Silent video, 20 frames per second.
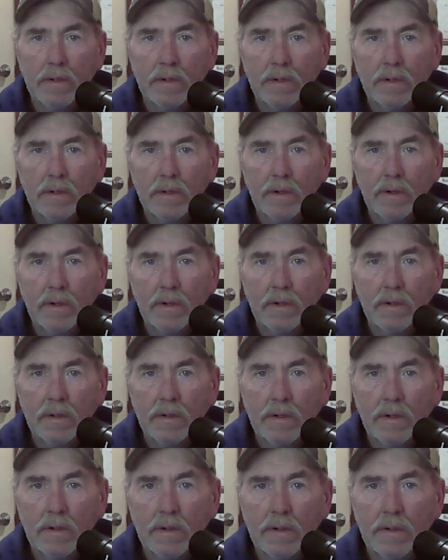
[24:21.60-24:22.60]

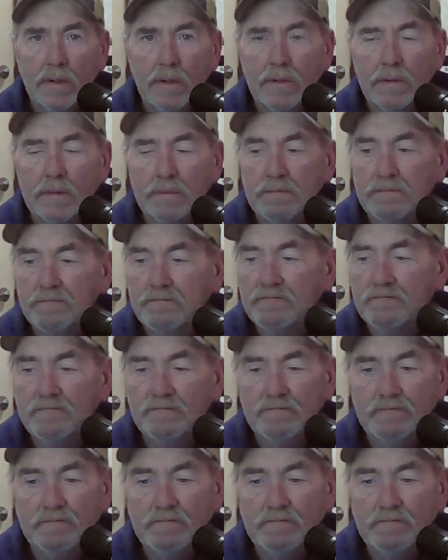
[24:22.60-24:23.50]
Nobody speaks.